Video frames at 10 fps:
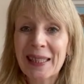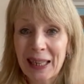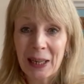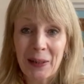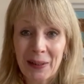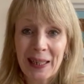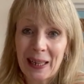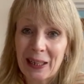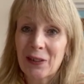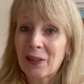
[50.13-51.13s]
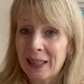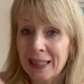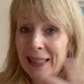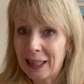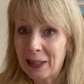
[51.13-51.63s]
they look like trees,
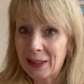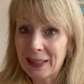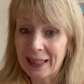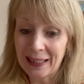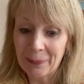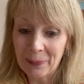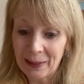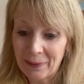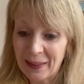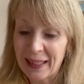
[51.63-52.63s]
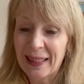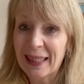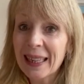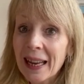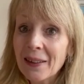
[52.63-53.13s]
and it looked like a bit of the
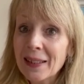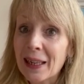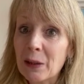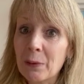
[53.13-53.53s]
canal site,